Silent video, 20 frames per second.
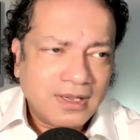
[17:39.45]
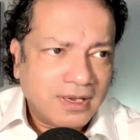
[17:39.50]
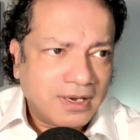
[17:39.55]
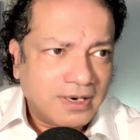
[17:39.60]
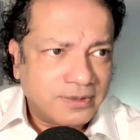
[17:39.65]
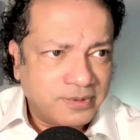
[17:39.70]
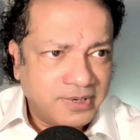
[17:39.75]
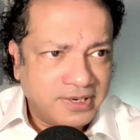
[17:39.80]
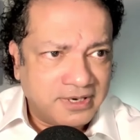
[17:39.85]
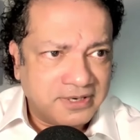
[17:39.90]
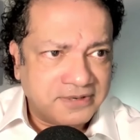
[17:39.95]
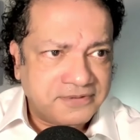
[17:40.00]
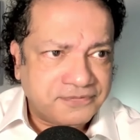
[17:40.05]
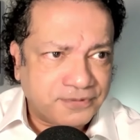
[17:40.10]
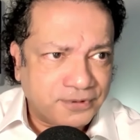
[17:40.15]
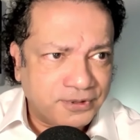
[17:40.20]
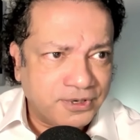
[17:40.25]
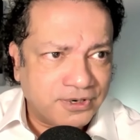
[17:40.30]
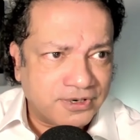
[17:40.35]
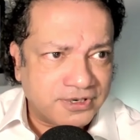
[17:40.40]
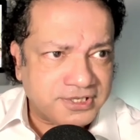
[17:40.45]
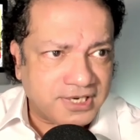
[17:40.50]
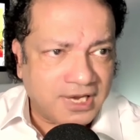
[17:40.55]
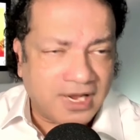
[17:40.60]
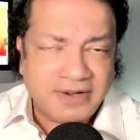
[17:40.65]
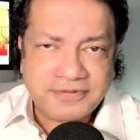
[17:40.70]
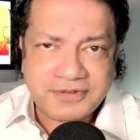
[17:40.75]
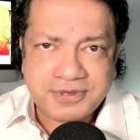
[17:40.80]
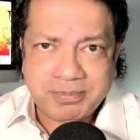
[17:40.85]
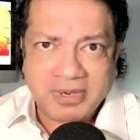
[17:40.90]
and read it for
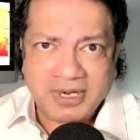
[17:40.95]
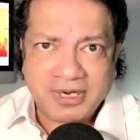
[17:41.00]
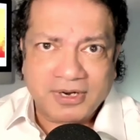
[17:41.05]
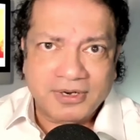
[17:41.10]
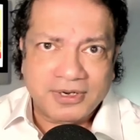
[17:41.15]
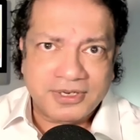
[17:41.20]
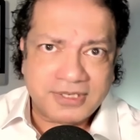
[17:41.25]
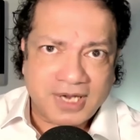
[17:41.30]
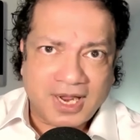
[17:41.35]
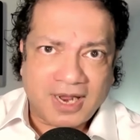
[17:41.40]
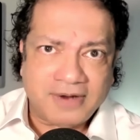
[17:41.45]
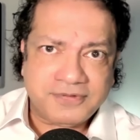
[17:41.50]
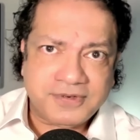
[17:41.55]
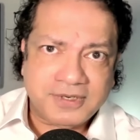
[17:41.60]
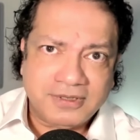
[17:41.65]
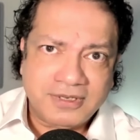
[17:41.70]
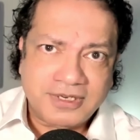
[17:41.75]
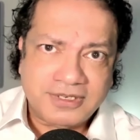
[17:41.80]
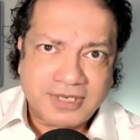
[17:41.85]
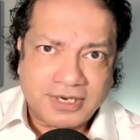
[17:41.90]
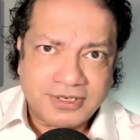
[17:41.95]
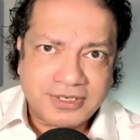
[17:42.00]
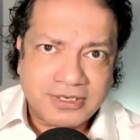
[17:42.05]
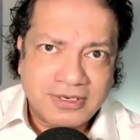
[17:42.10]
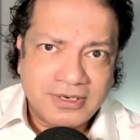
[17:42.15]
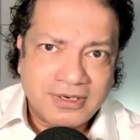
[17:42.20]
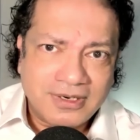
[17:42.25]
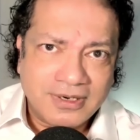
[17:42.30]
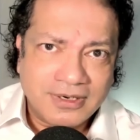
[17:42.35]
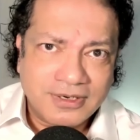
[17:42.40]
yourselves because after the
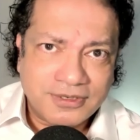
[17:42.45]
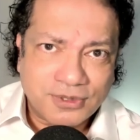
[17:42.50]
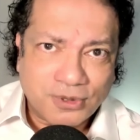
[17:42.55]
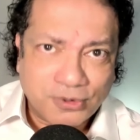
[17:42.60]
session is